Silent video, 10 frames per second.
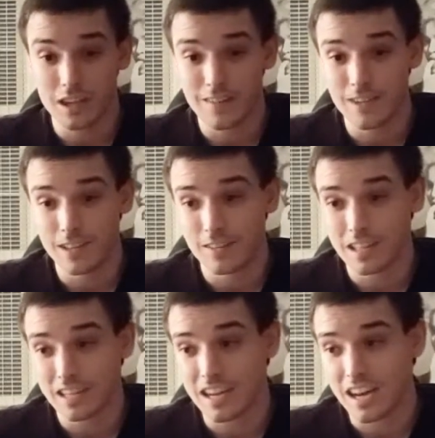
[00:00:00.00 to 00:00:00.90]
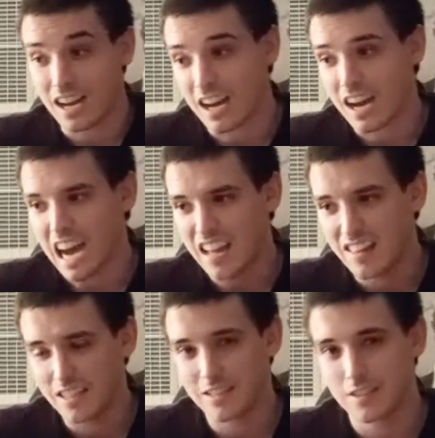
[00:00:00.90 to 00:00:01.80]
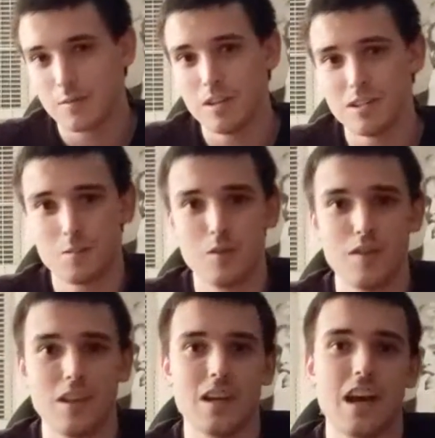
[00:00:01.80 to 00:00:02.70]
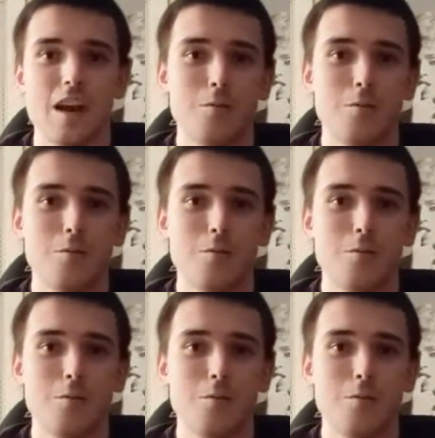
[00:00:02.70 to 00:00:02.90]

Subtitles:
I mean, like I think it's an amazing movie.